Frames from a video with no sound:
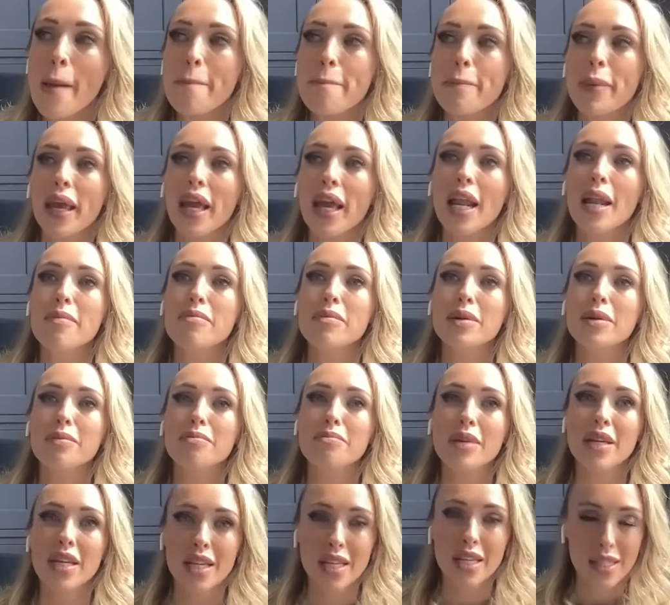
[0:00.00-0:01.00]
being a mum
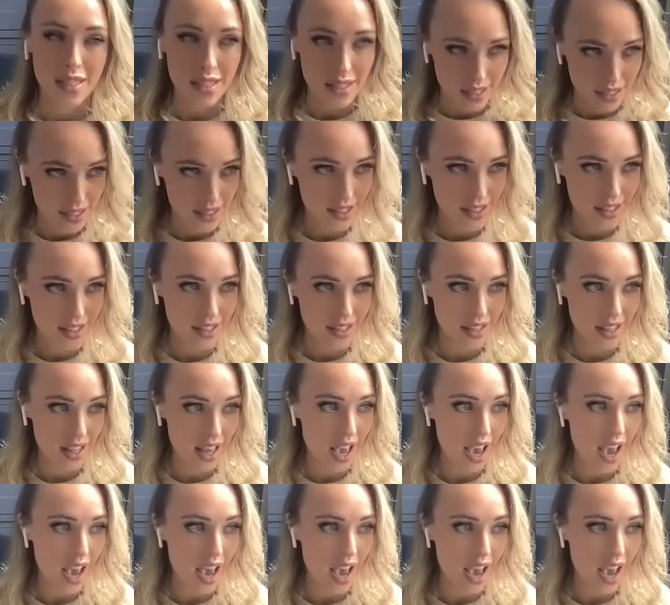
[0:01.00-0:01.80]
means that